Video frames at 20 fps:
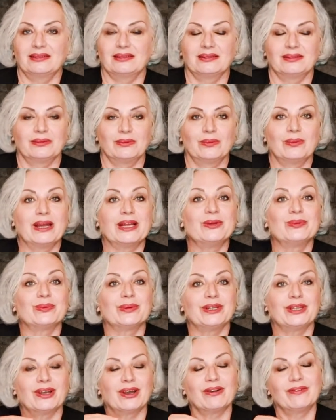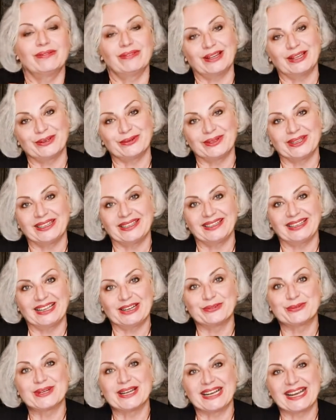when we are very
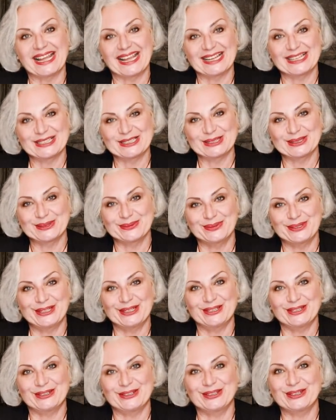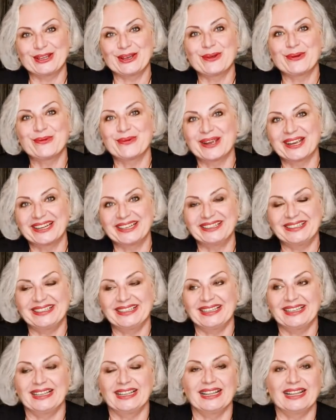relaxed, we are not aware,
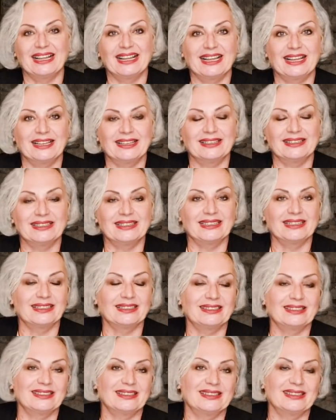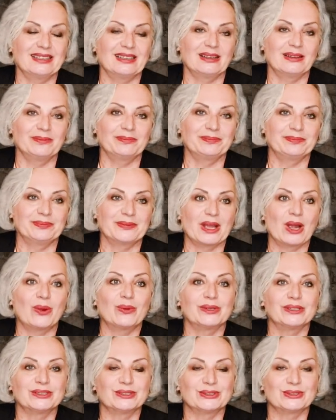and then
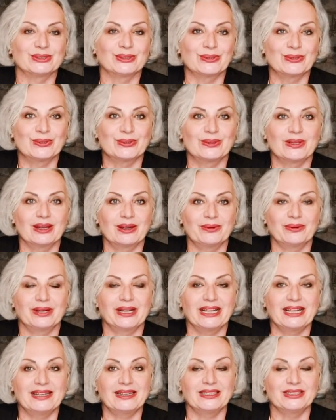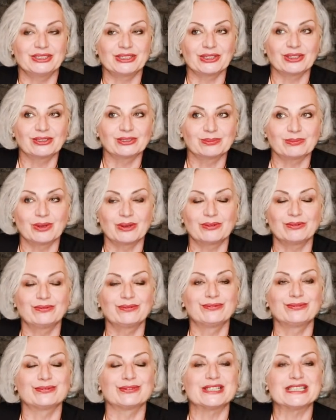our soul, our energy has more
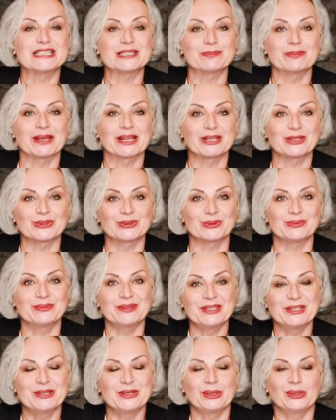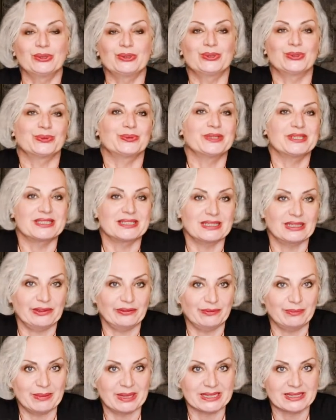free spectrum to receive
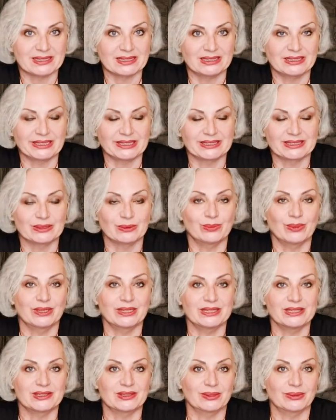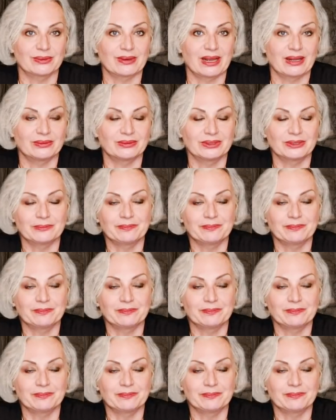messages what is around.